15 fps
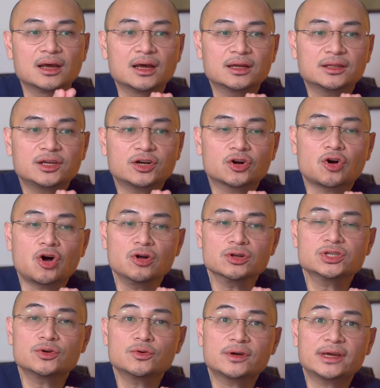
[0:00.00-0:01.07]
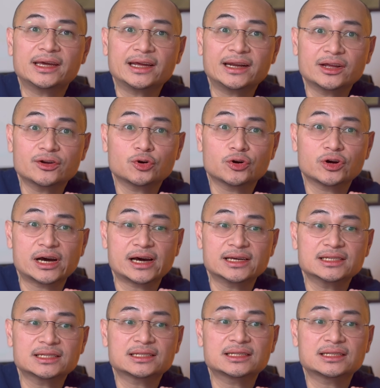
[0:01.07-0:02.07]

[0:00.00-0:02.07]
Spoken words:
They are also categorized